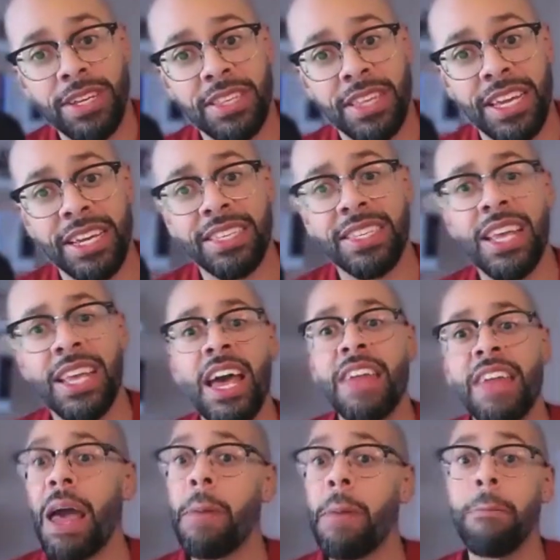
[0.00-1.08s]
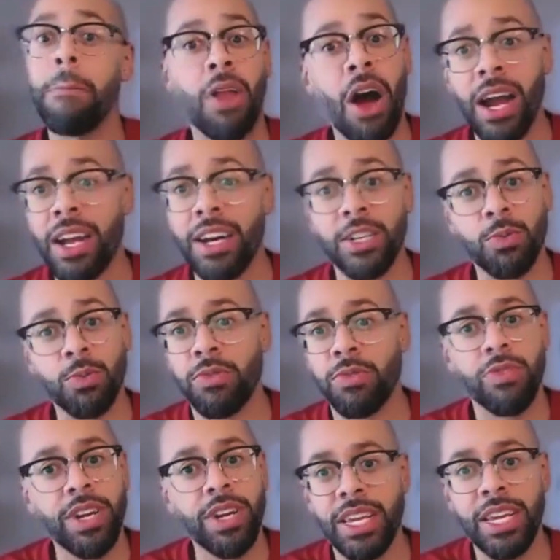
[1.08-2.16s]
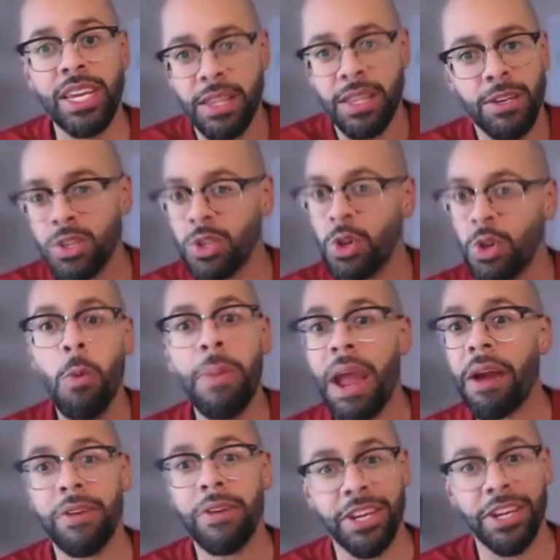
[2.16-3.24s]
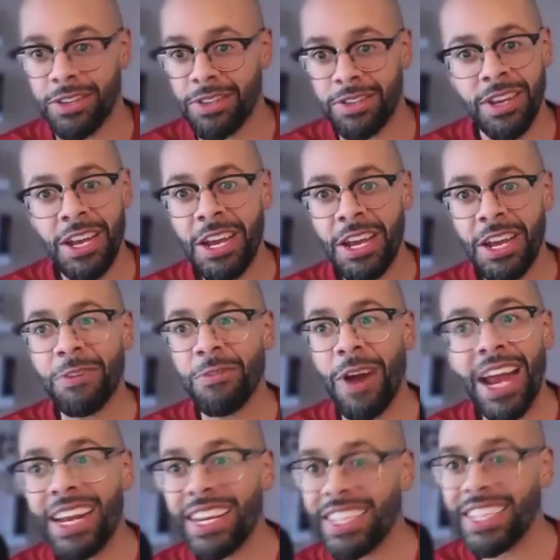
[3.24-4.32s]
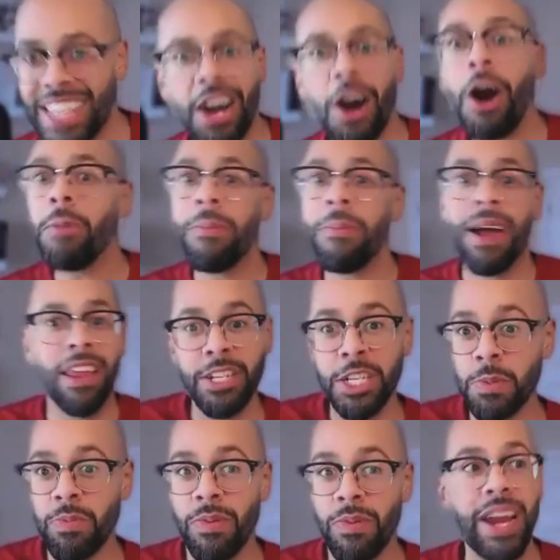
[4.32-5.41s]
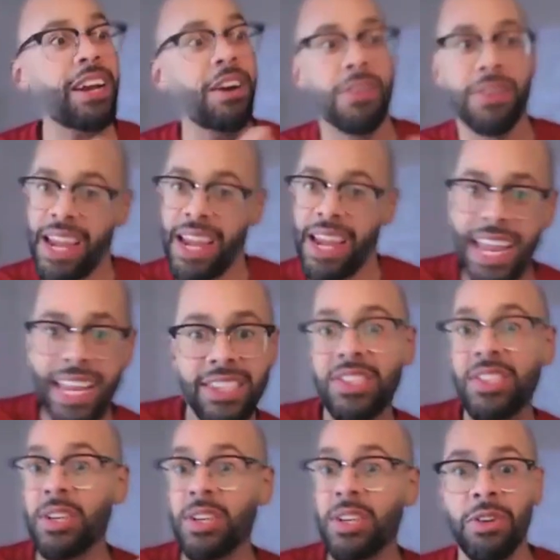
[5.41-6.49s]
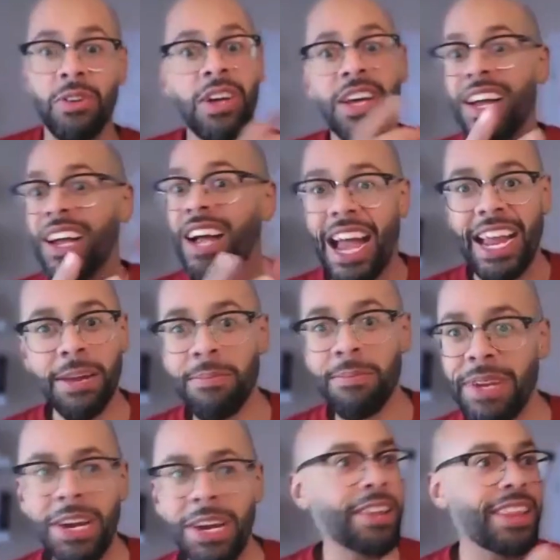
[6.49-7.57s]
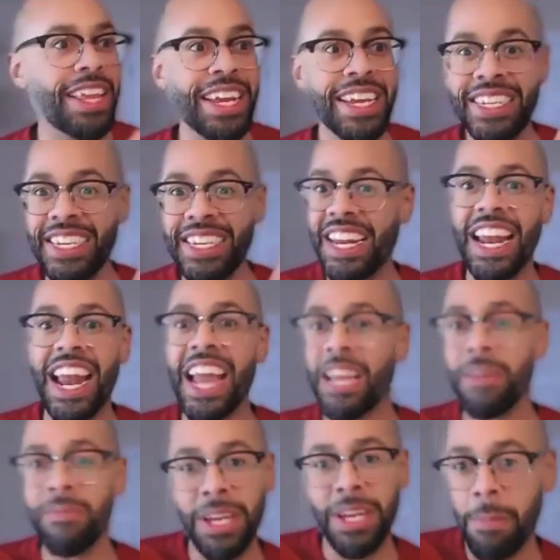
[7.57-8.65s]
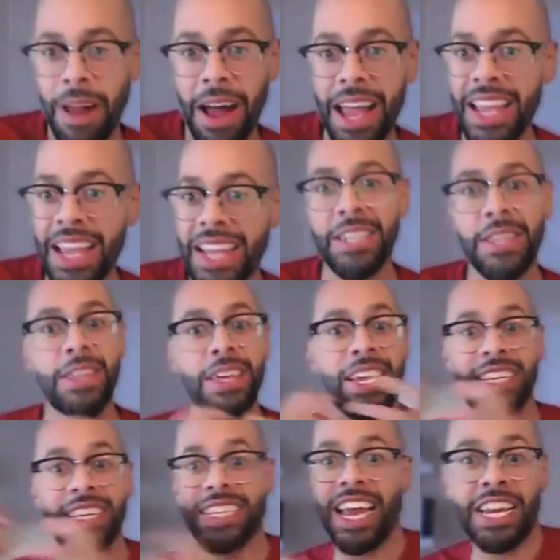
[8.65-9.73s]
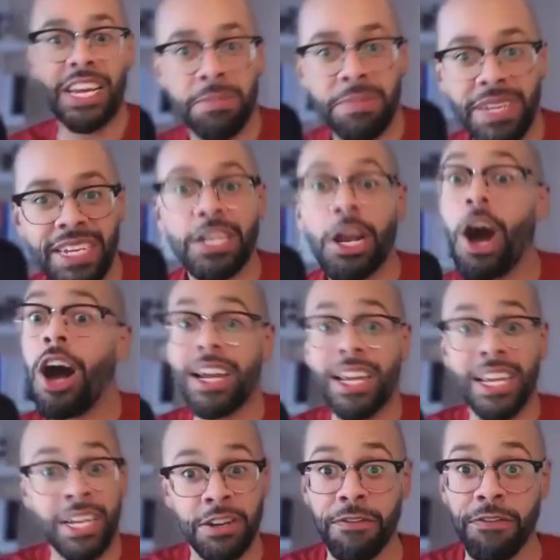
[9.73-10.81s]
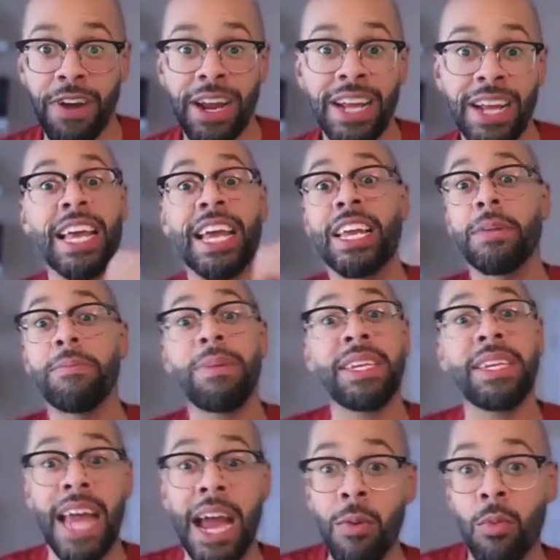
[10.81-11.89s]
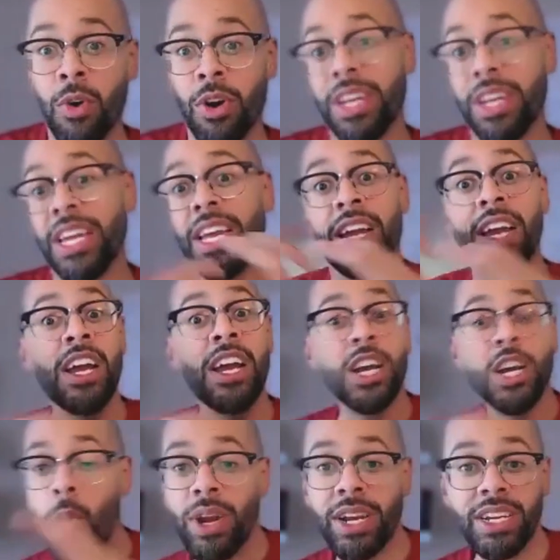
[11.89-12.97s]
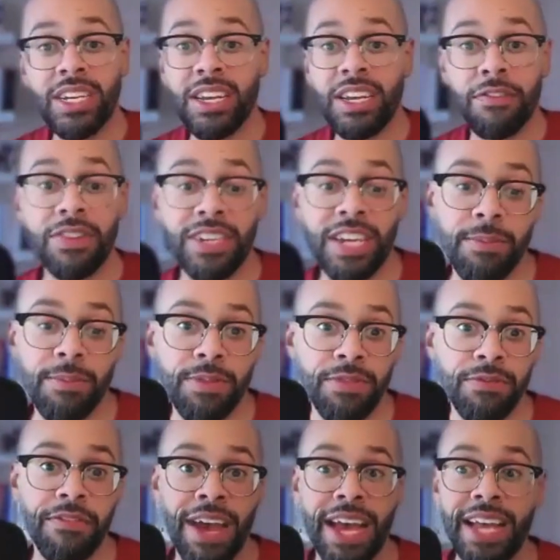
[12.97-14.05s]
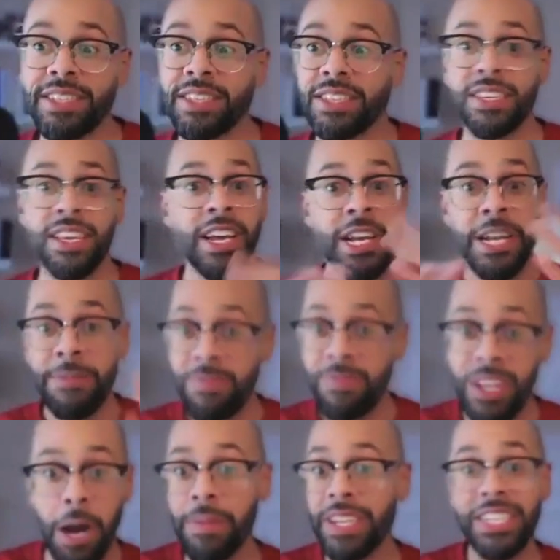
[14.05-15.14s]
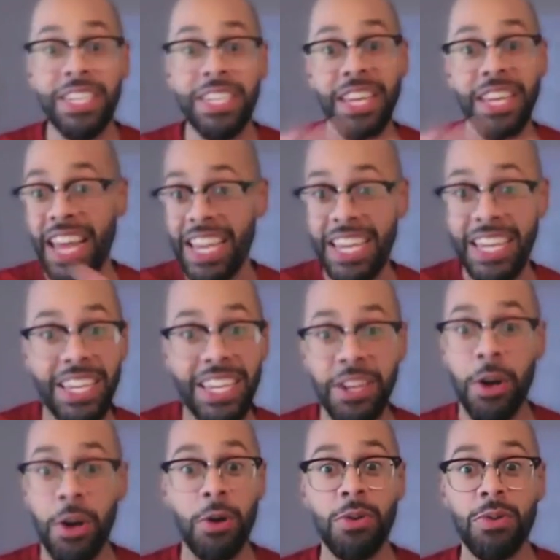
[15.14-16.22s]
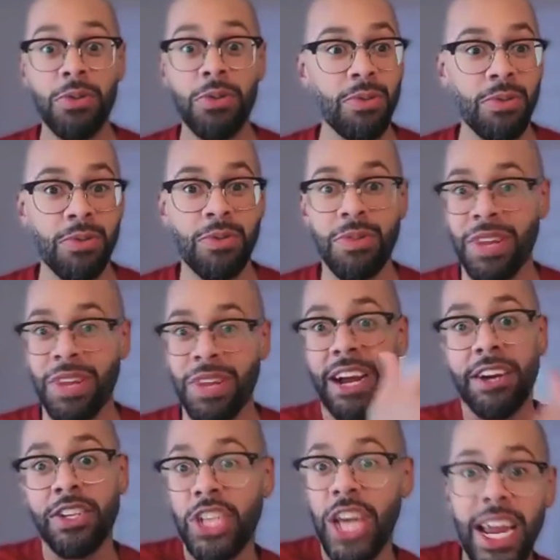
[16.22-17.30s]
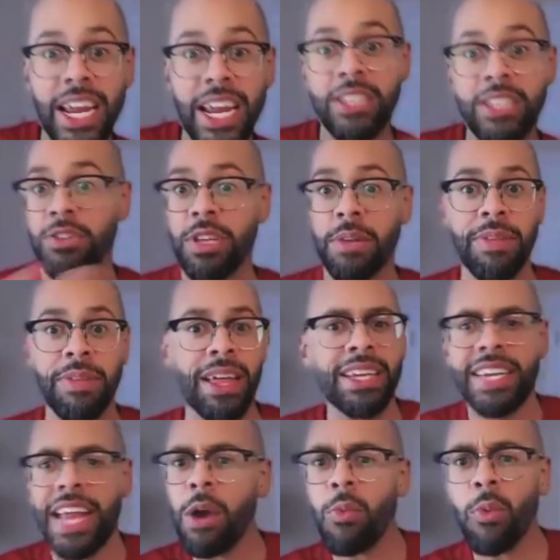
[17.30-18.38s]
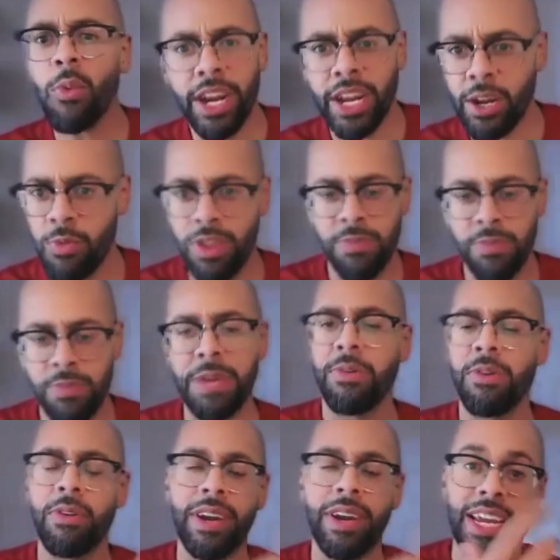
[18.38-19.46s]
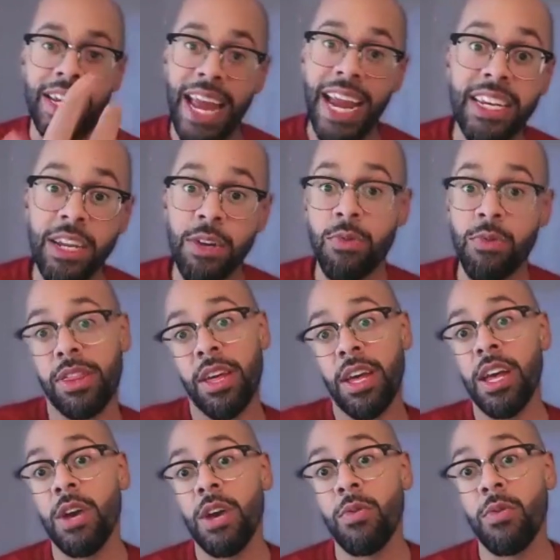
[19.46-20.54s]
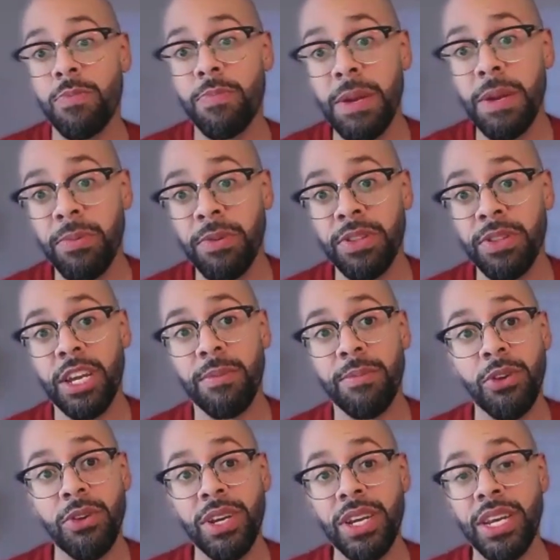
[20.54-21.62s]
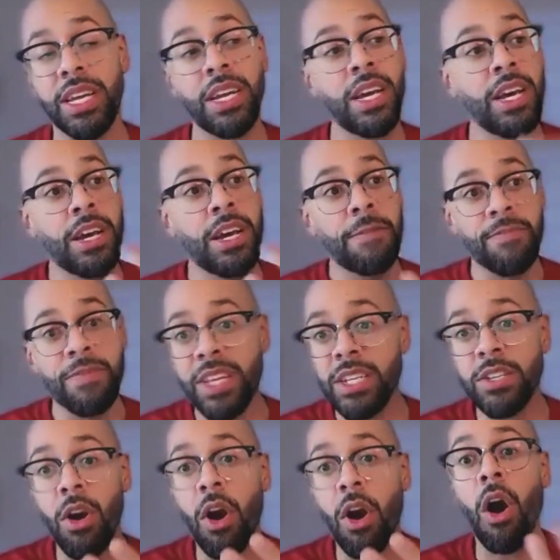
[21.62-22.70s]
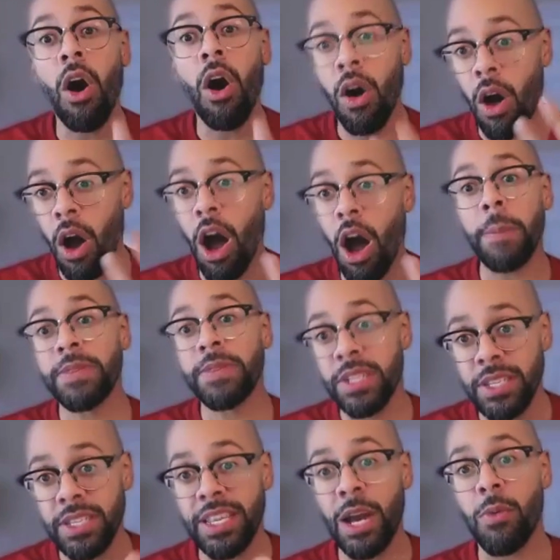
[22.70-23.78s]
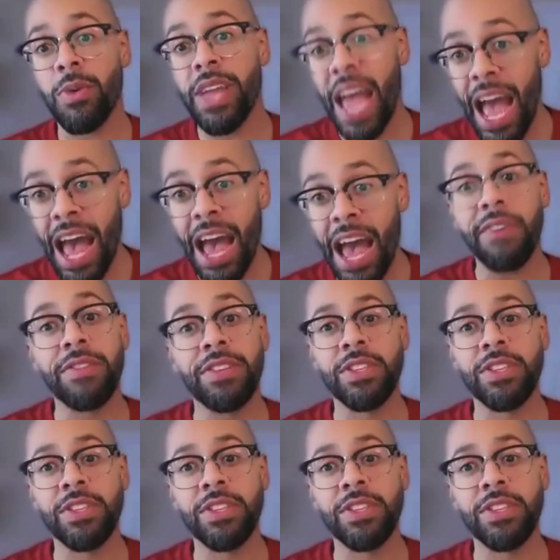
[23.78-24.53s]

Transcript: these things that block us when really there's no barriers, right? It's like on my lunch break, okay, I can be on LinkedIn and I can be applying to things. I can be talking to friends. I could be networking, going to different types of events, coming to like our check-ins or something, like networking with people, connecting with people in the community. These are all options that we have,